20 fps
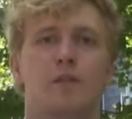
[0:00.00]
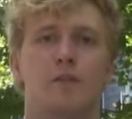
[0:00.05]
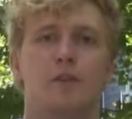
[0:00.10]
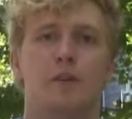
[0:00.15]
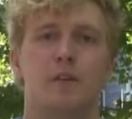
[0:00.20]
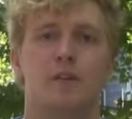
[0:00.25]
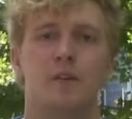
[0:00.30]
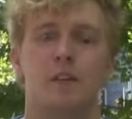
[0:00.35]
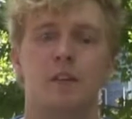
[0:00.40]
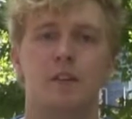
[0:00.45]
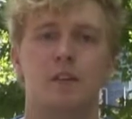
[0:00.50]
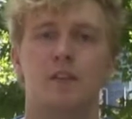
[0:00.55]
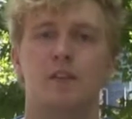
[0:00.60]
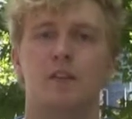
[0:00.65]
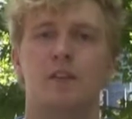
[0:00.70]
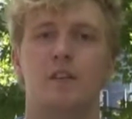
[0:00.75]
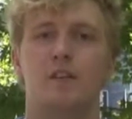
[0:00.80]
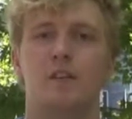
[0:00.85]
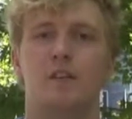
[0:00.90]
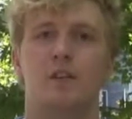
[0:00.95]
for
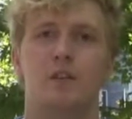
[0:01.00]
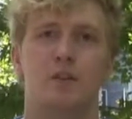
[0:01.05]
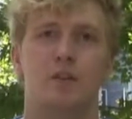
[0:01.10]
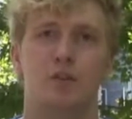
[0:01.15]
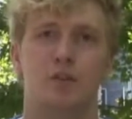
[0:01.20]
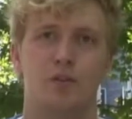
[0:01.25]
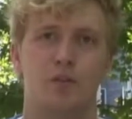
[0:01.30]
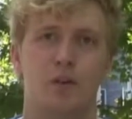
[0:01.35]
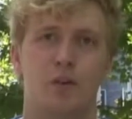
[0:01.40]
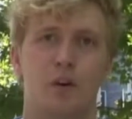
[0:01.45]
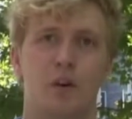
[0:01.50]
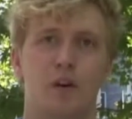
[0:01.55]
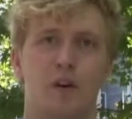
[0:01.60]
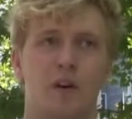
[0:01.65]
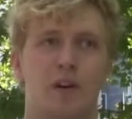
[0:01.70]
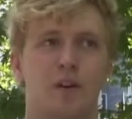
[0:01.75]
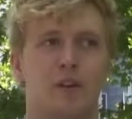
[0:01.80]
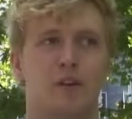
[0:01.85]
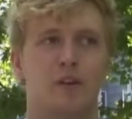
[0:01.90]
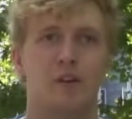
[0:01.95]
citizens to control
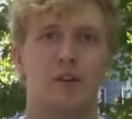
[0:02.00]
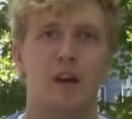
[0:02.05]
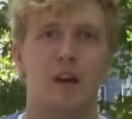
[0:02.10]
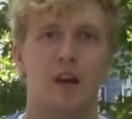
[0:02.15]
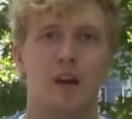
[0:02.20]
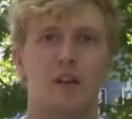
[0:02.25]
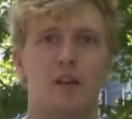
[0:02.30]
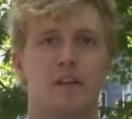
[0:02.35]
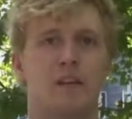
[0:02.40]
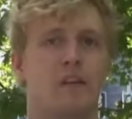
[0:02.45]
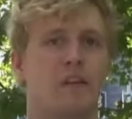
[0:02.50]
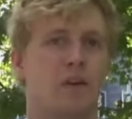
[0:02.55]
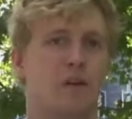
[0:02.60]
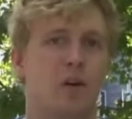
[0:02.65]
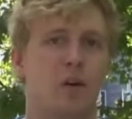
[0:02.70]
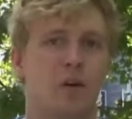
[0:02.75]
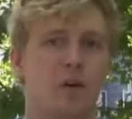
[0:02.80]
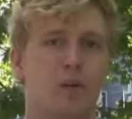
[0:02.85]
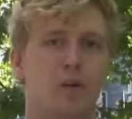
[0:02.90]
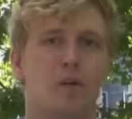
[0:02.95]
and create
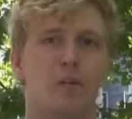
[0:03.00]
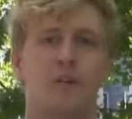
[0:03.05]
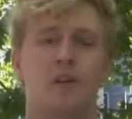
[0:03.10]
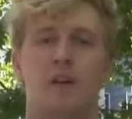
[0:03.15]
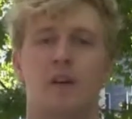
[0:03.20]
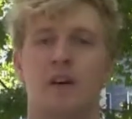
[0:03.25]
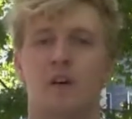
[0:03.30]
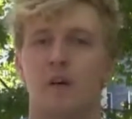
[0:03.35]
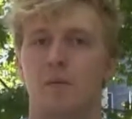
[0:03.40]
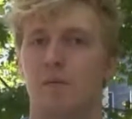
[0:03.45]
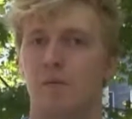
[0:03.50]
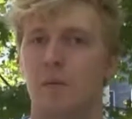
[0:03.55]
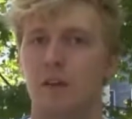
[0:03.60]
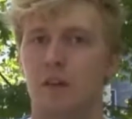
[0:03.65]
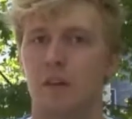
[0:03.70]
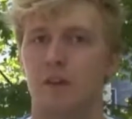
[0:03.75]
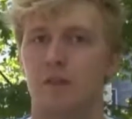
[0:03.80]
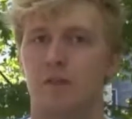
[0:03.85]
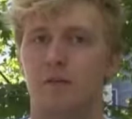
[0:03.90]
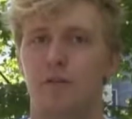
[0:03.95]
their own
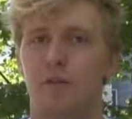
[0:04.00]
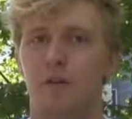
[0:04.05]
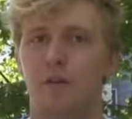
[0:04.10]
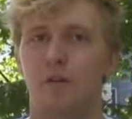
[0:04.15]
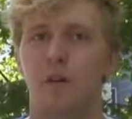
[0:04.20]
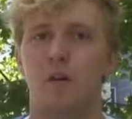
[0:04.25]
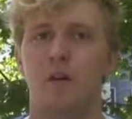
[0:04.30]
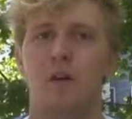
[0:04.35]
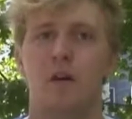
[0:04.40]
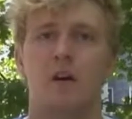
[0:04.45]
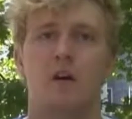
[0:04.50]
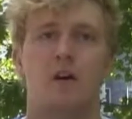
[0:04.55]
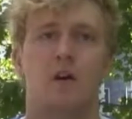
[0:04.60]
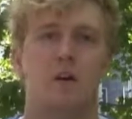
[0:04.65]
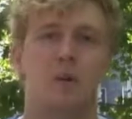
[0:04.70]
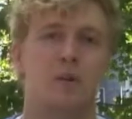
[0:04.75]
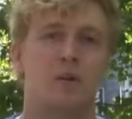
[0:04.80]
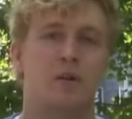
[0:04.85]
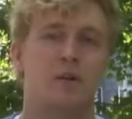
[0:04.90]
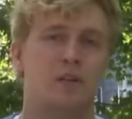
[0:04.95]
meaningful
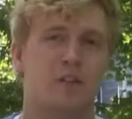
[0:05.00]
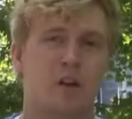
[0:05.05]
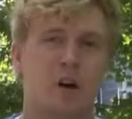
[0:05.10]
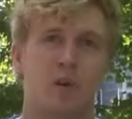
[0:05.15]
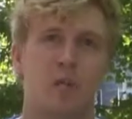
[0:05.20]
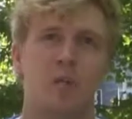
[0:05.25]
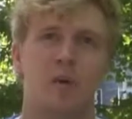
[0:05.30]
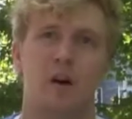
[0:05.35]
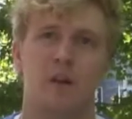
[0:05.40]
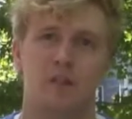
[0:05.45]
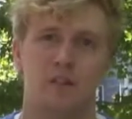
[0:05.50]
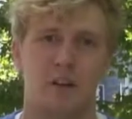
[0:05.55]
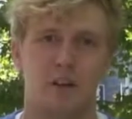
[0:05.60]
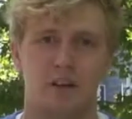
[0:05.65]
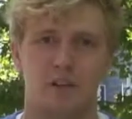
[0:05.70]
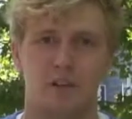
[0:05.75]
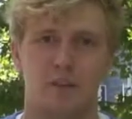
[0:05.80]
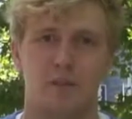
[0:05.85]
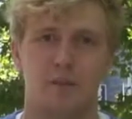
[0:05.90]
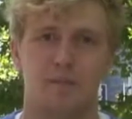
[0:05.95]
urban design
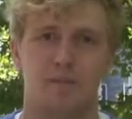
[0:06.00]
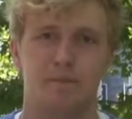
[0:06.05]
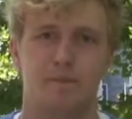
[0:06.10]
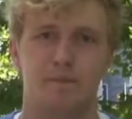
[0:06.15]
projects.